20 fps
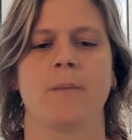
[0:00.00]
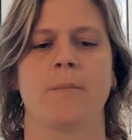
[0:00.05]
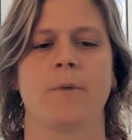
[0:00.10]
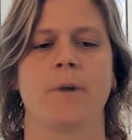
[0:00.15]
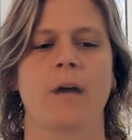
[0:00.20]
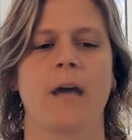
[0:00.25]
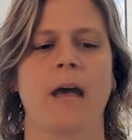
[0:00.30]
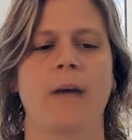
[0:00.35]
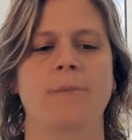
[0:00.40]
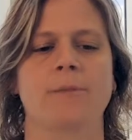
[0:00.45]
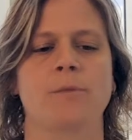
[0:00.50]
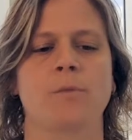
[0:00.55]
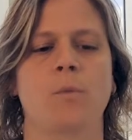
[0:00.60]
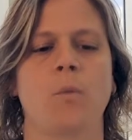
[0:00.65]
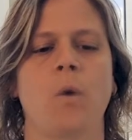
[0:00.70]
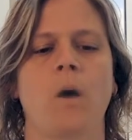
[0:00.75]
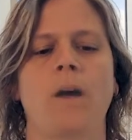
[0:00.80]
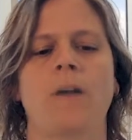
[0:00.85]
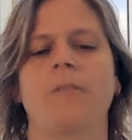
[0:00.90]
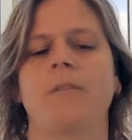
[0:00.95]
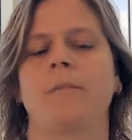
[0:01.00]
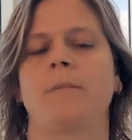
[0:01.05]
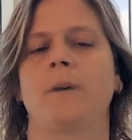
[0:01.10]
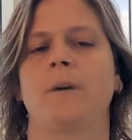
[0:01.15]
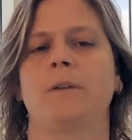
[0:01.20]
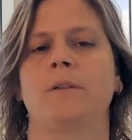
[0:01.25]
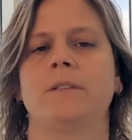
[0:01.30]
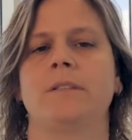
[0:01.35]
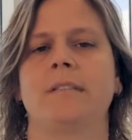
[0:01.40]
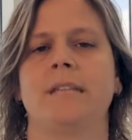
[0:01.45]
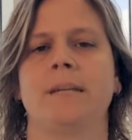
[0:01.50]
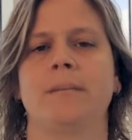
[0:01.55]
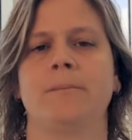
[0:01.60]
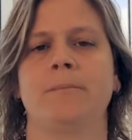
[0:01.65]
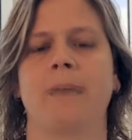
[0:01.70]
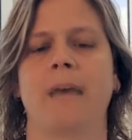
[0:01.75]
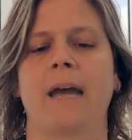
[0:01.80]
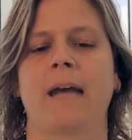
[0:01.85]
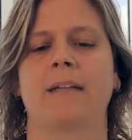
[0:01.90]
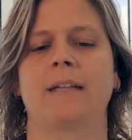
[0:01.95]
Perhaps one of the most
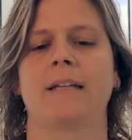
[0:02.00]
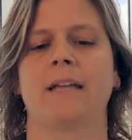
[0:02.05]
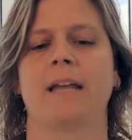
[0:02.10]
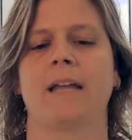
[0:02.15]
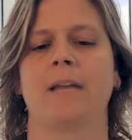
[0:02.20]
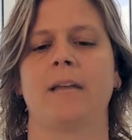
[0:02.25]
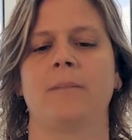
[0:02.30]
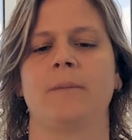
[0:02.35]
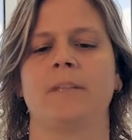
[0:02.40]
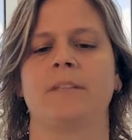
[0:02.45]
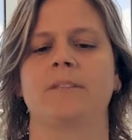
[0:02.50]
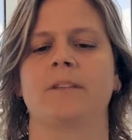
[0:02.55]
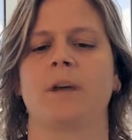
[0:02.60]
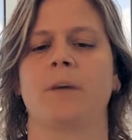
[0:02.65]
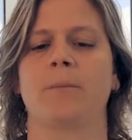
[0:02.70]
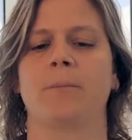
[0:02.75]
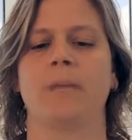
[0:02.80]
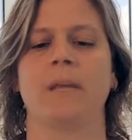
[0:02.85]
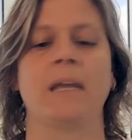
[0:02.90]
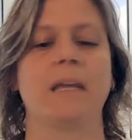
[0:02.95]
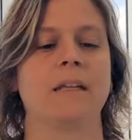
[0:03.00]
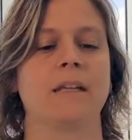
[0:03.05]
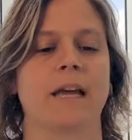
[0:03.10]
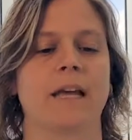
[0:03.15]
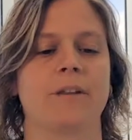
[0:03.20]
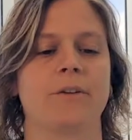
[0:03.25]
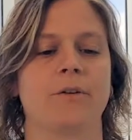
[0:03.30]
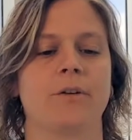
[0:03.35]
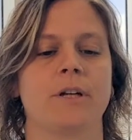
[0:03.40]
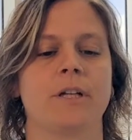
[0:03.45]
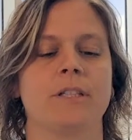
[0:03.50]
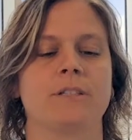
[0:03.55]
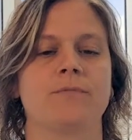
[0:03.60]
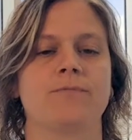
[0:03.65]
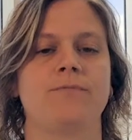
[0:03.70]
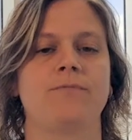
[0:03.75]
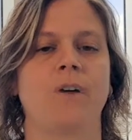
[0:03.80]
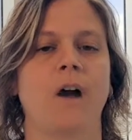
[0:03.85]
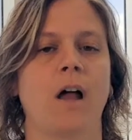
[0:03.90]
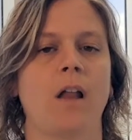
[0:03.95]
impacting elements on being a landlord is
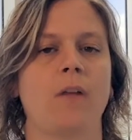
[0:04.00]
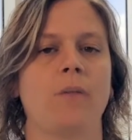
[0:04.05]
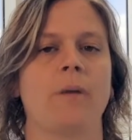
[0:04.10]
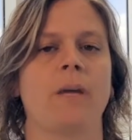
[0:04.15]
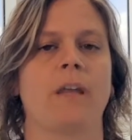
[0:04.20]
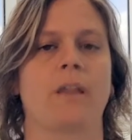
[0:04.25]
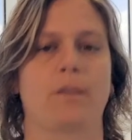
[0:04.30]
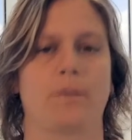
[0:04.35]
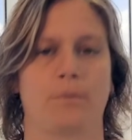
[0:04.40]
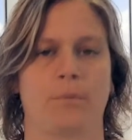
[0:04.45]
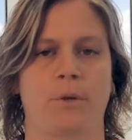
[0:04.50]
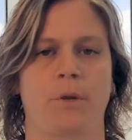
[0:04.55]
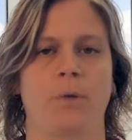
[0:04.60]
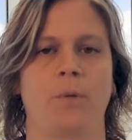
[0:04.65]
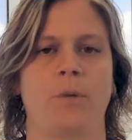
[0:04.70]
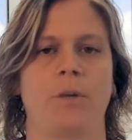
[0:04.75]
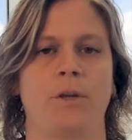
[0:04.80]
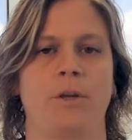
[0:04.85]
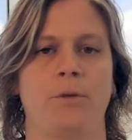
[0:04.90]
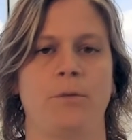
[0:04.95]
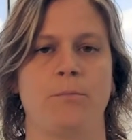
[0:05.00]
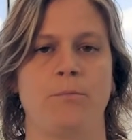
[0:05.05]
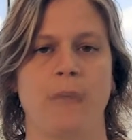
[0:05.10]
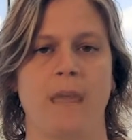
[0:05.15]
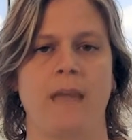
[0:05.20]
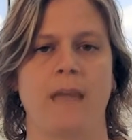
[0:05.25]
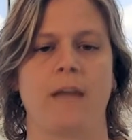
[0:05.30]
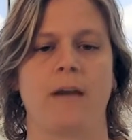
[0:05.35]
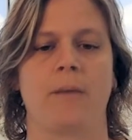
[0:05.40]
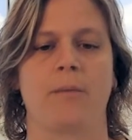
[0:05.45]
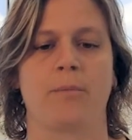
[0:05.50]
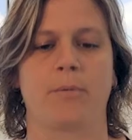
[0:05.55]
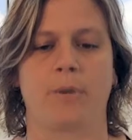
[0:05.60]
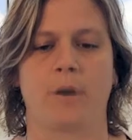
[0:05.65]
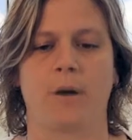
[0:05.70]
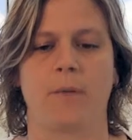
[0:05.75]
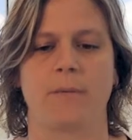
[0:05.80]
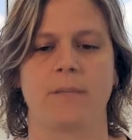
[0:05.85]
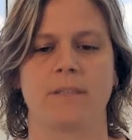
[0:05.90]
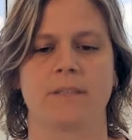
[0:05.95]
following through when you make a
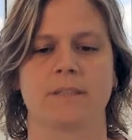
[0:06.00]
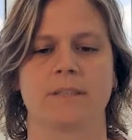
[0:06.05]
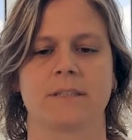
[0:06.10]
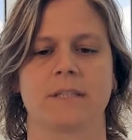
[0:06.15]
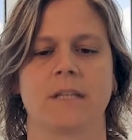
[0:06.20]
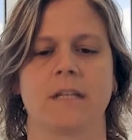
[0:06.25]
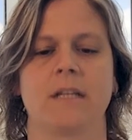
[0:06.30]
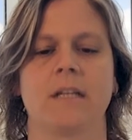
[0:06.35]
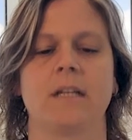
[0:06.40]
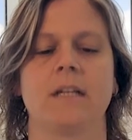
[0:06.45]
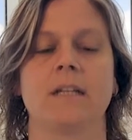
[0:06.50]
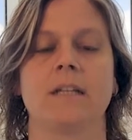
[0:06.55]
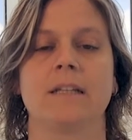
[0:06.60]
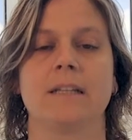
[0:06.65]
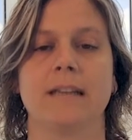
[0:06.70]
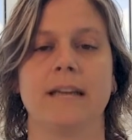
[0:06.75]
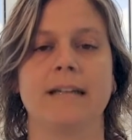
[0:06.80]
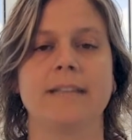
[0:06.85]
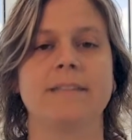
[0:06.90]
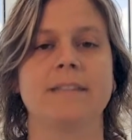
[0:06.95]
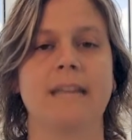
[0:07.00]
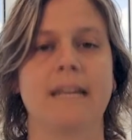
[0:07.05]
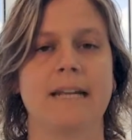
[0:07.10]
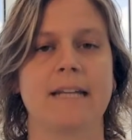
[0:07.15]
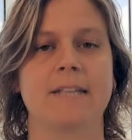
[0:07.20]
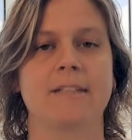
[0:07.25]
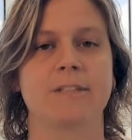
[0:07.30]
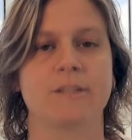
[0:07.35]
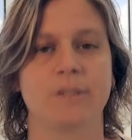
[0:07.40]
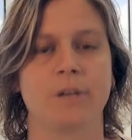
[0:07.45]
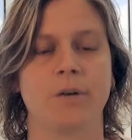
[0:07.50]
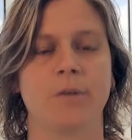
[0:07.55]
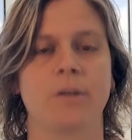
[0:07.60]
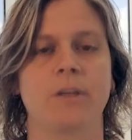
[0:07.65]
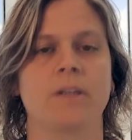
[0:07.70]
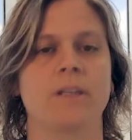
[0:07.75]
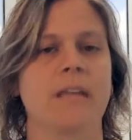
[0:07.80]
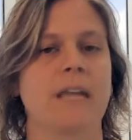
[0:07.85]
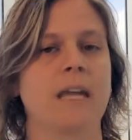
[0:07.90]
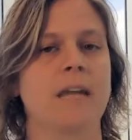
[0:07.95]
promise. Let tenants know
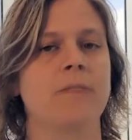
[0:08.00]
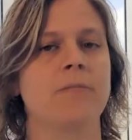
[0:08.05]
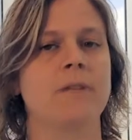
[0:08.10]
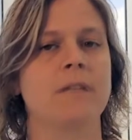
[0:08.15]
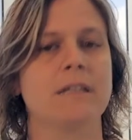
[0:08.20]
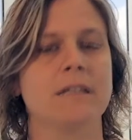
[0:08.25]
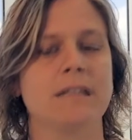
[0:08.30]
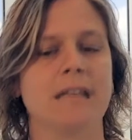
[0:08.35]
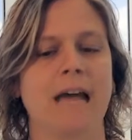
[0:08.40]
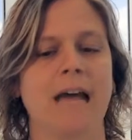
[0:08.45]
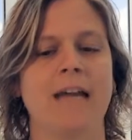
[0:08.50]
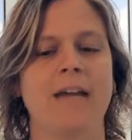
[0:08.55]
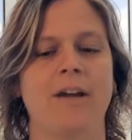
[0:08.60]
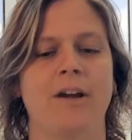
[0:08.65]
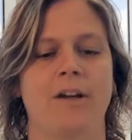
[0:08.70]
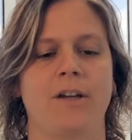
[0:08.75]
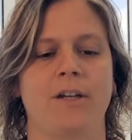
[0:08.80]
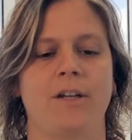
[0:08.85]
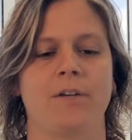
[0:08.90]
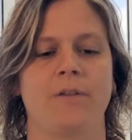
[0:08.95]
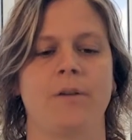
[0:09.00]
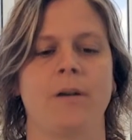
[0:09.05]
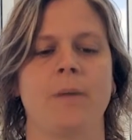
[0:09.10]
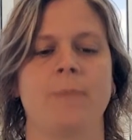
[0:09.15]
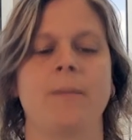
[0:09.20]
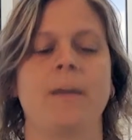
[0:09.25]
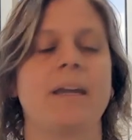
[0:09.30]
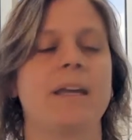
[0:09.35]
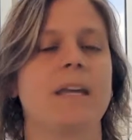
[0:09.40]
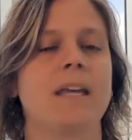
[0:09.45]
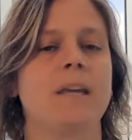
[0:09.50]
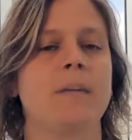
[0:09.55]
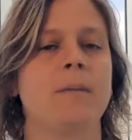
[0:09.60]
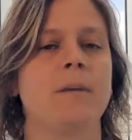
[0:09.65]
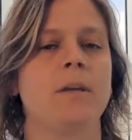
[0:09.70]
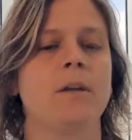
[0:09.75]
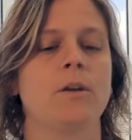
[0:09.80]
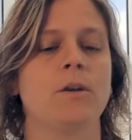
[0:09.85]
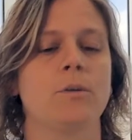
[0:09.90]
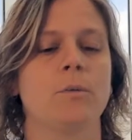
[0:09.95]
that they can rely on you by
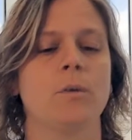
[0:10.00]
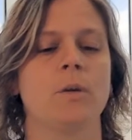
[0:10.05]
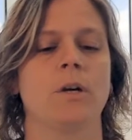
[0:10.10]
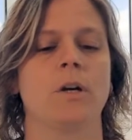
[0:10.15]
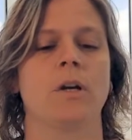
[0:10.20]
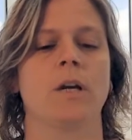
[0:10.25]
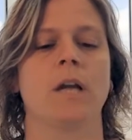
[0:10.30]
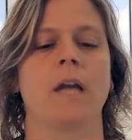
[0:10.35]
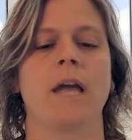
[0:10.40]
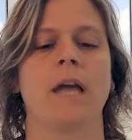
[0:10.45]
keeping your word